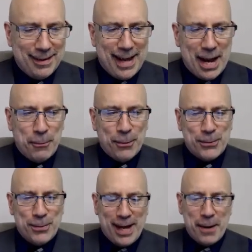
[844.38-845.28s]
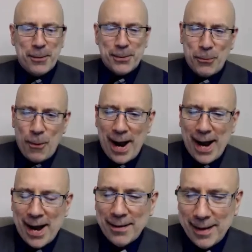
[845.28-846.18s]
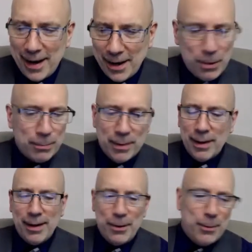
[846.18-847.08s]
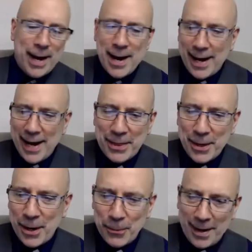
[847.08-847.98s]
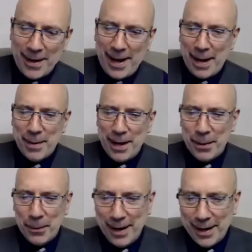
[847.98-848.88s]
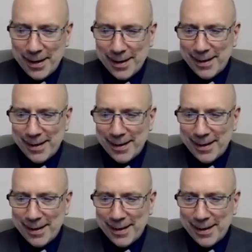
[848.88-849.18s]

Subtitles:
That was way out there. You can't get there in one day, by the way.